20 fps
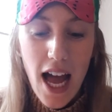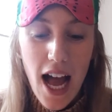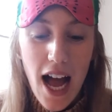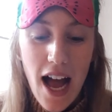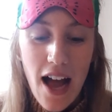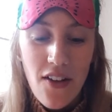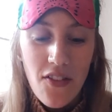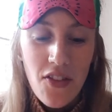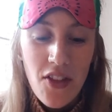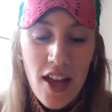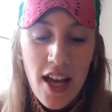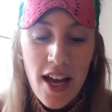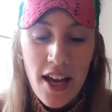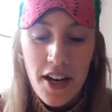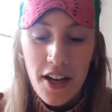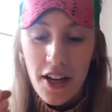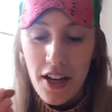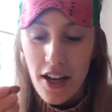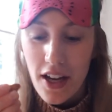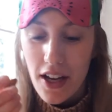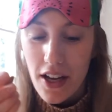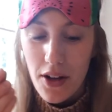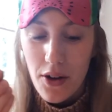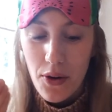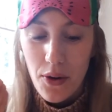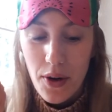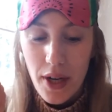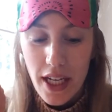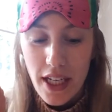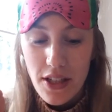then I'm
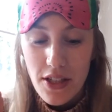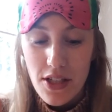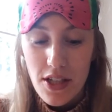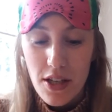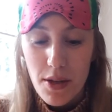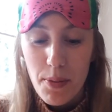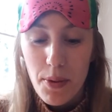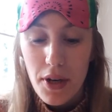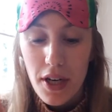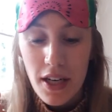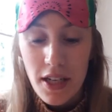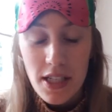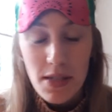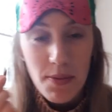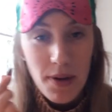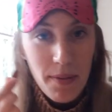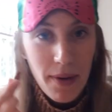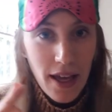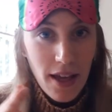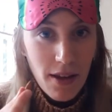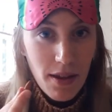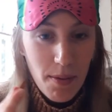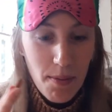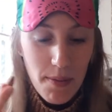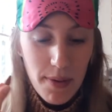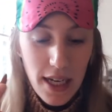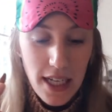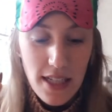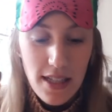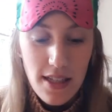going to put it into my mouth and
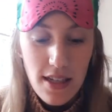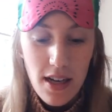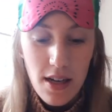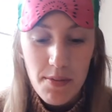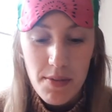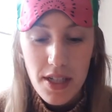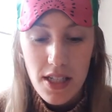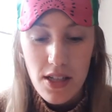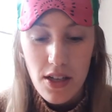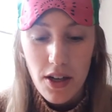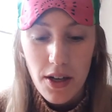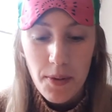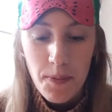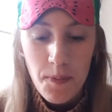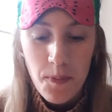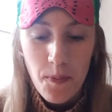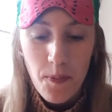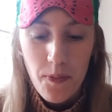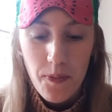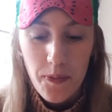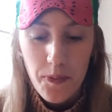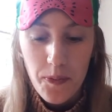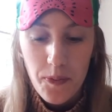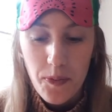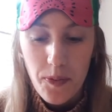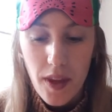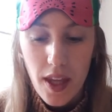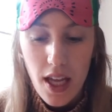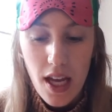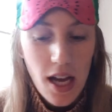place it on my tongue.
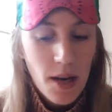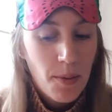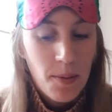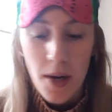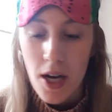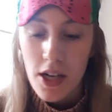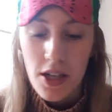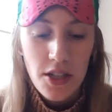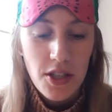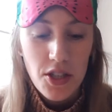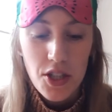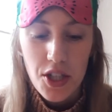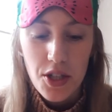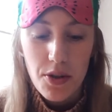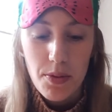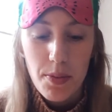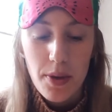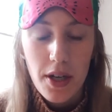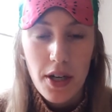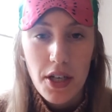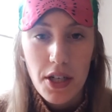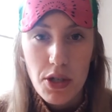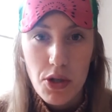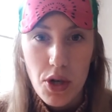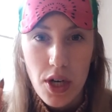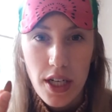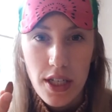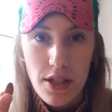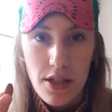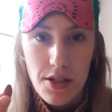And I'm not going to chew it, but I'm going to
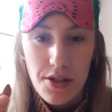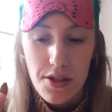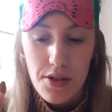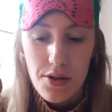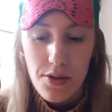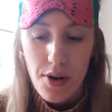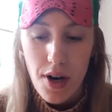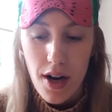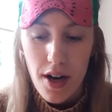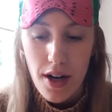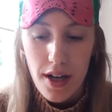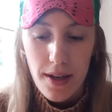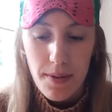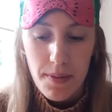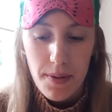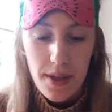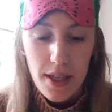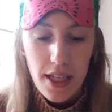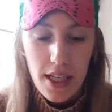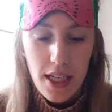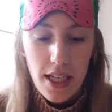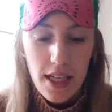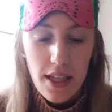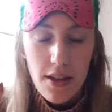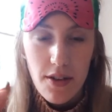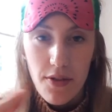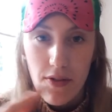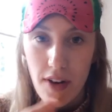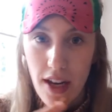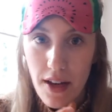try and describe
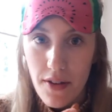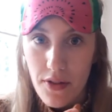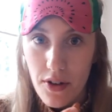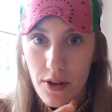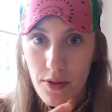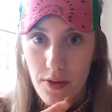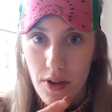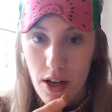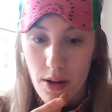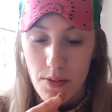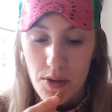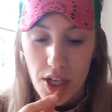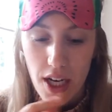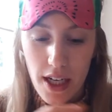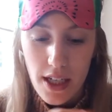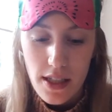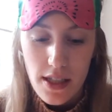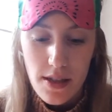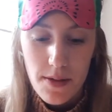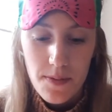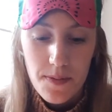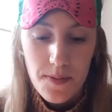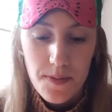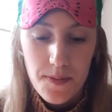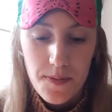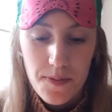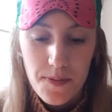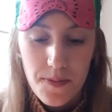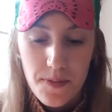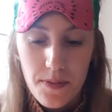the flavour of the object
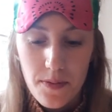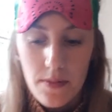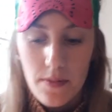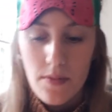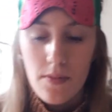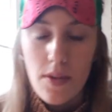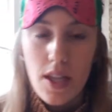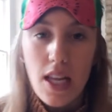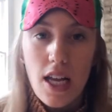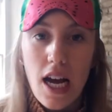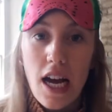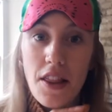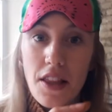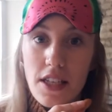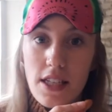and the